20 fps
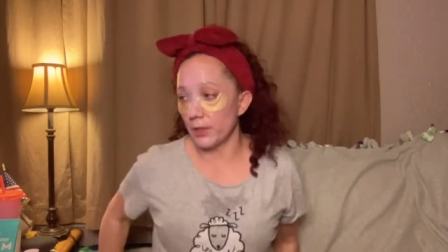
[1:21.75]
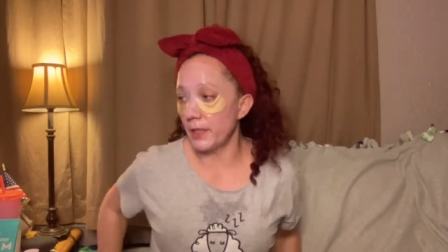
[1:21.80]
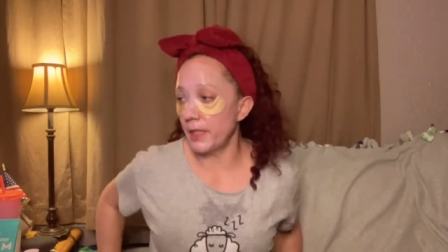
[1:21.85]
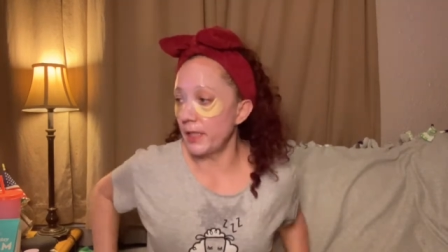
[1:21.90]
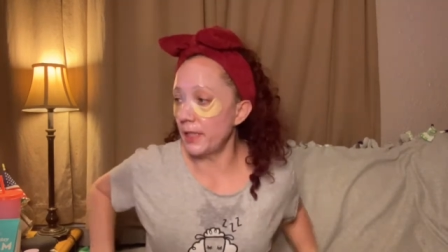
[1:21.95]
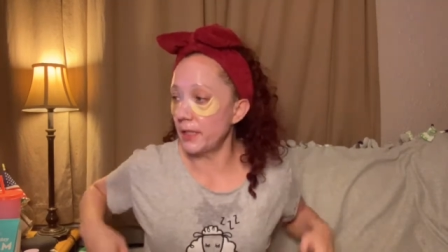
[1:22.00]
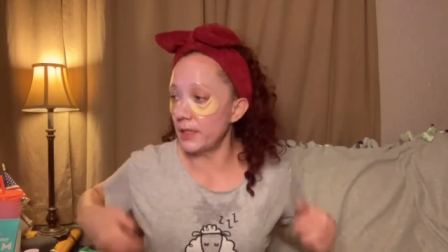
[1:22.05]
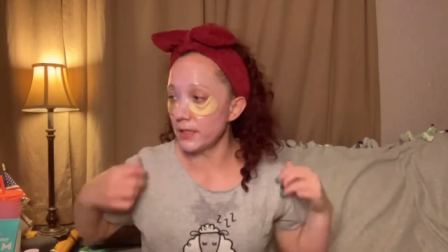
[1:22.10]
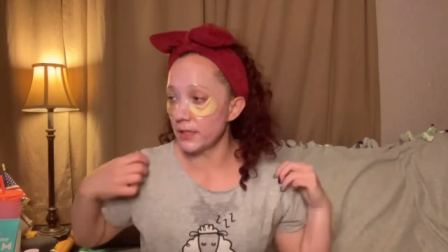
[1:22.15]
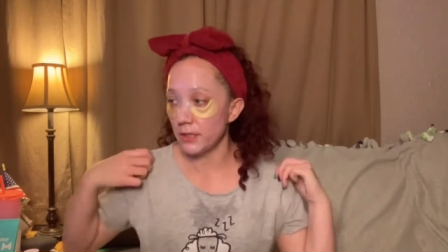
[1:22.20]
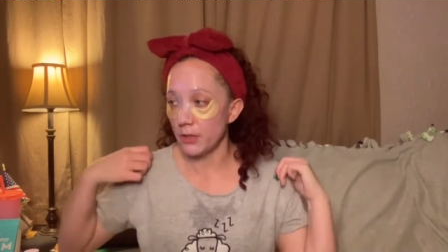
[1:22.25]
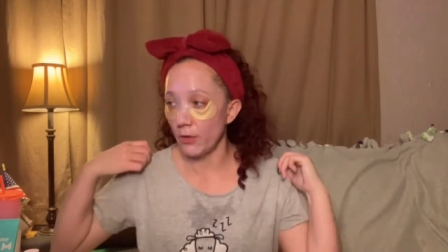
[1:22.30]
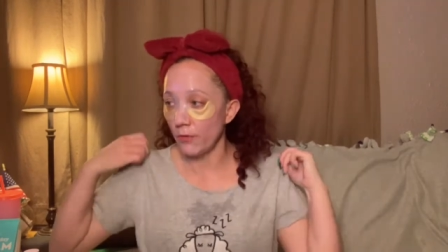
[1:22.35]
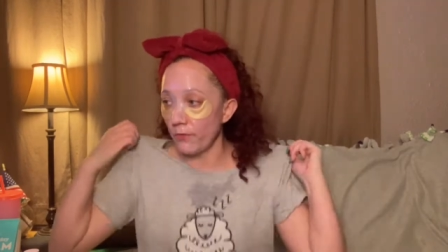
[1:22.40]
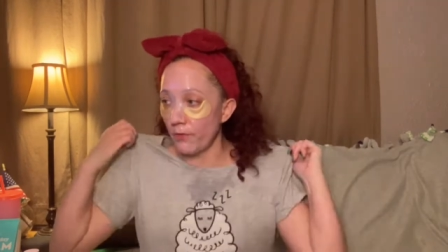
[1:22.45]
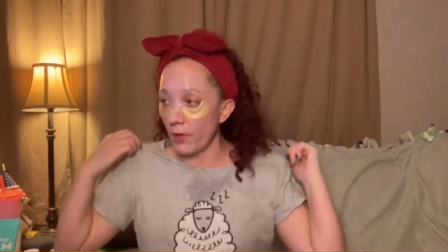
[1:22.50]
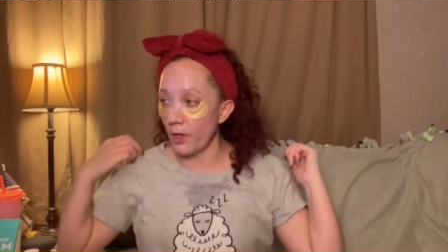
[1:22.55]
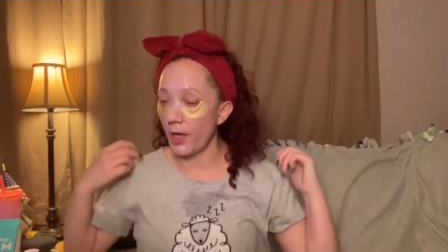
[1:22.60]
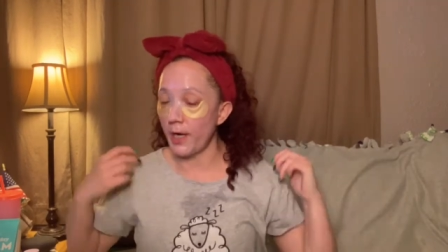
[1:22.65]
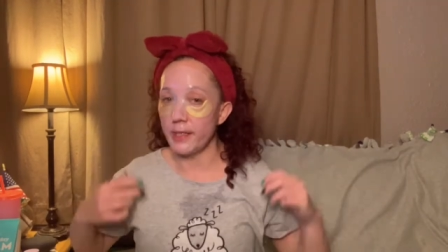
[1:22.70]

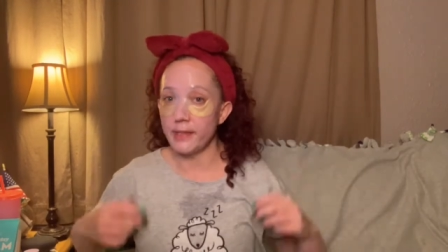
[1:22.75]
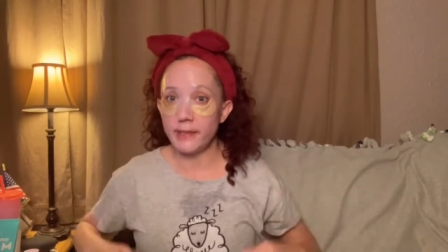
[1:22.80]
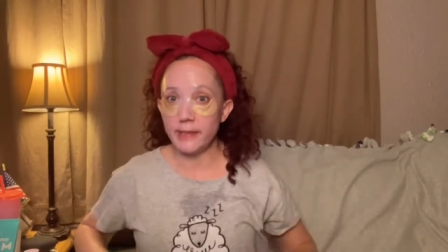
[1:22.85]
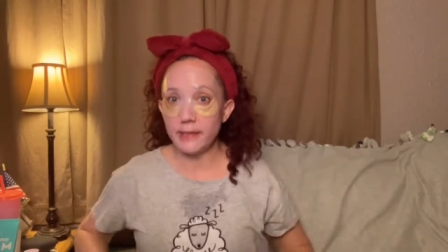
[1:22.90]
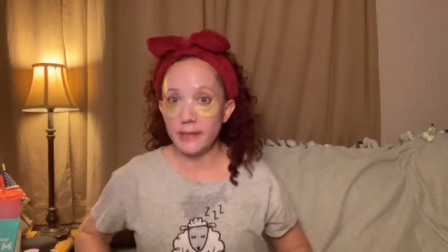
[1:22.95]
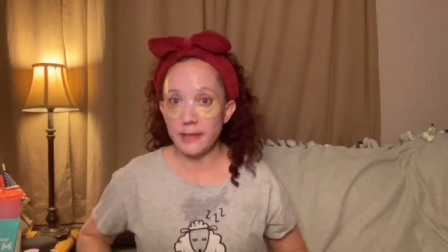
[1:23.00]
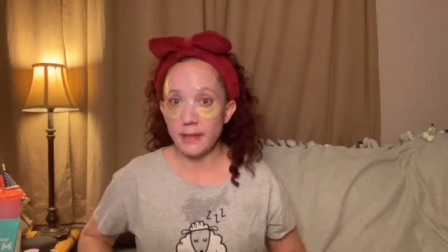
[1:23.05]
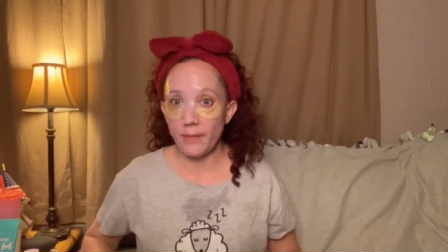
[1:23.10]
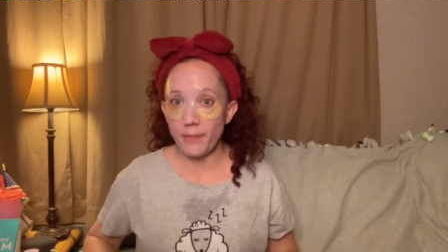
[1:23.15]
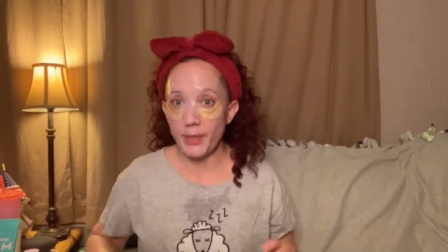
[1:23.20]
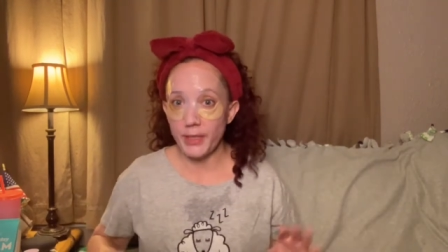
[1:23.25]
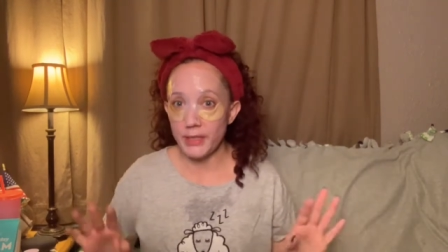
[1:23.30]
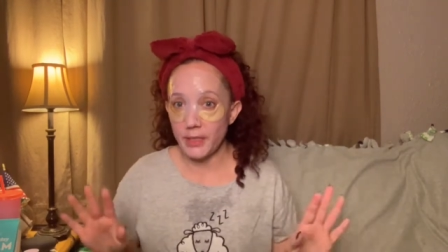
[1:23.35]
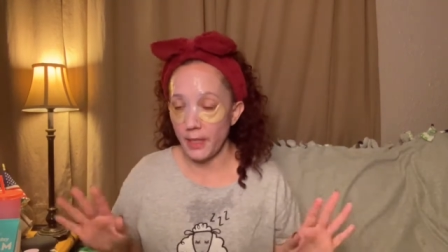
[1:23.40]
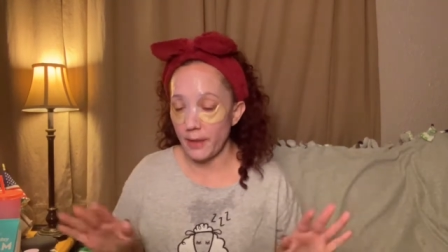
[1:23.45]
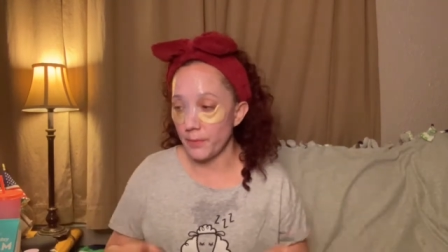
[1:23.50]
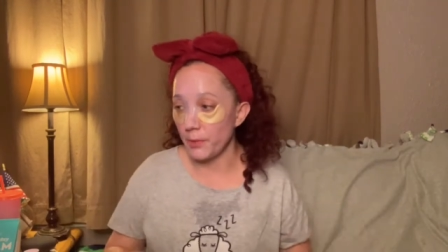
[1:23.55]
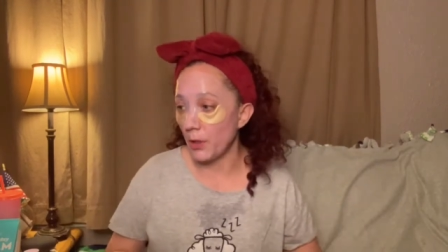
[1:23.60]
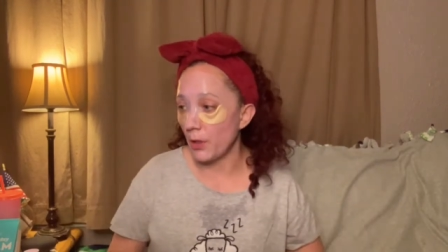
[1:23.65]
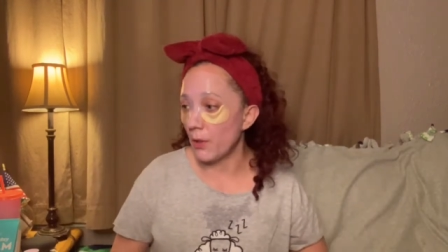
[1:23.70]
I did set my timer.